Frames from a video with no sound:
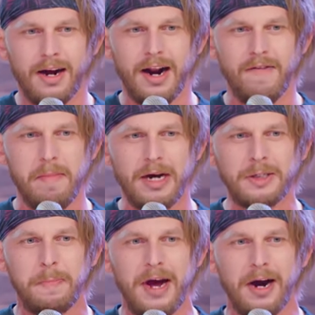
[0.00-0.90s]
Then you're gonna have a
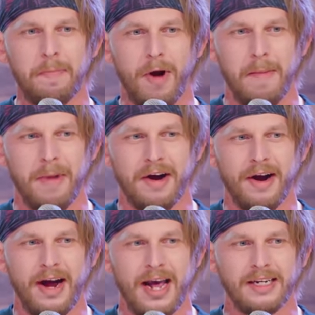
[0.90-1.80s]
much bigger problem on
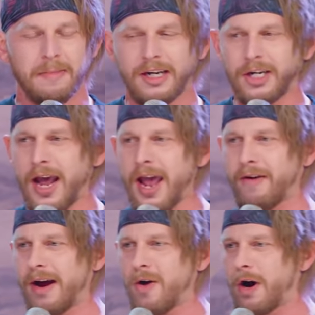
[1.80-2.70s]
your hands. A bunch of
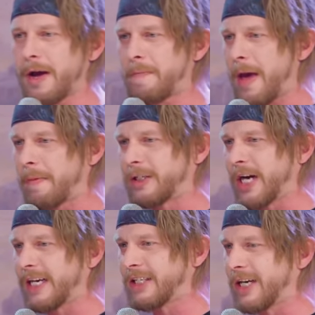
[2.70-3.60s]
angry, horny people
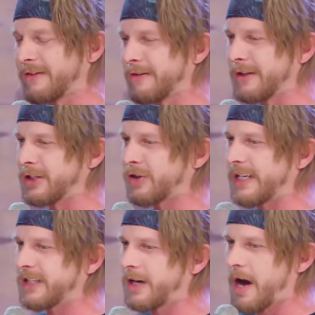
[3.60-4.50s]
chasing you through the
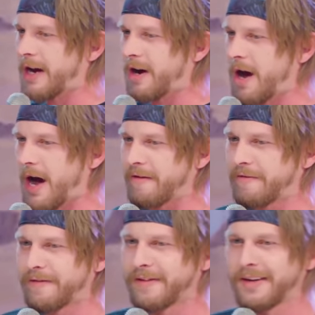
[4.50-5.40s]
streets. Knock it
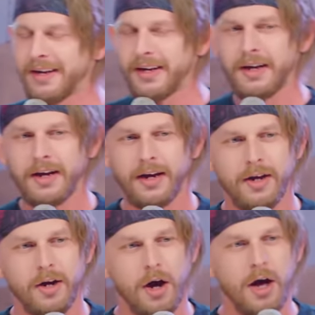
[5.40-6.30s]

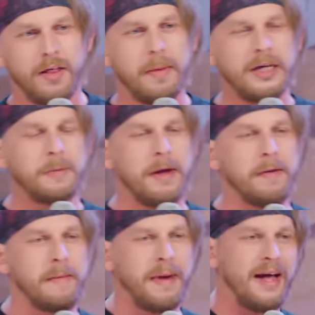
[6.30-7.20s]
off. All the best
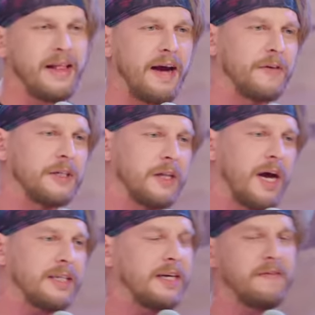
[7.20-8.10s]
people in my life are
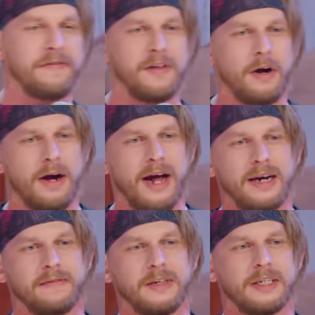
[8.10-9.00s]
sluts, even if they're not
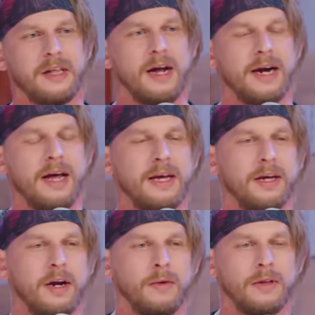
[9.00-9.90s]
actively slutting. I
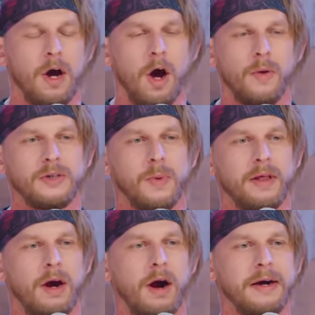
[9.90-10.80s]
think, you know, the hoe is
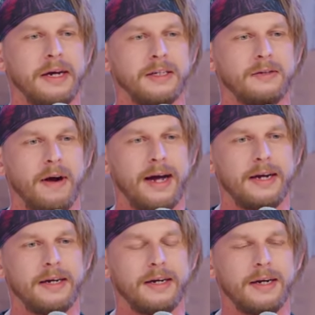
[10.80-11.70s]
where the heart is, right?